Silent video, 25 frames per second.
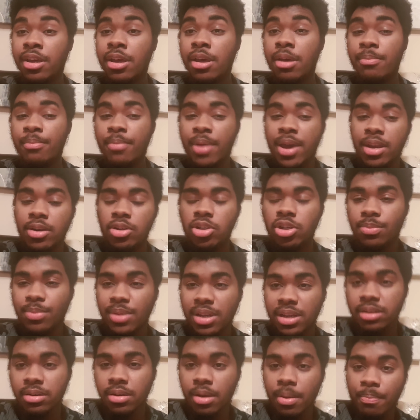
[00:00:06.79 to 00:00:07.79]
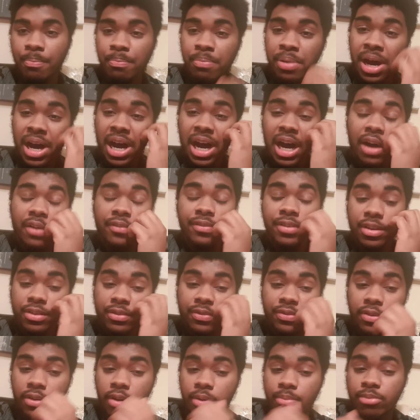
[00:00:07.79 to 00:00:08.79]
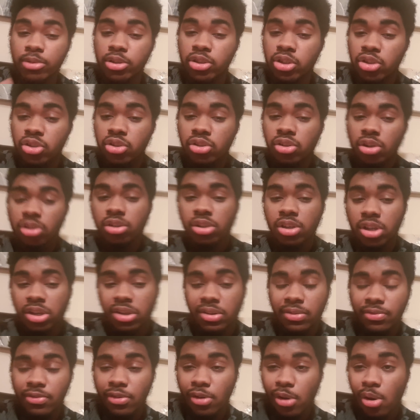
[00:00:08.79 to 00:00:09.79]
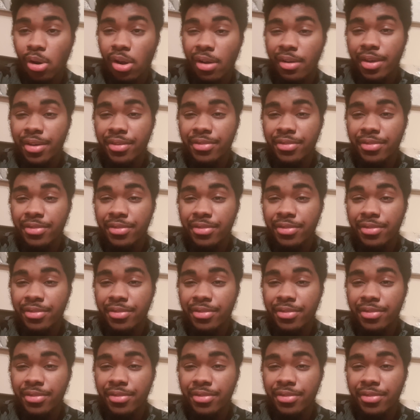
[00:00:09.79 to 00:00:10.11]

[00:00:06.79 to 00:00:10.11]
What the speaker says: Benjamin Pavard from Stuttgart for a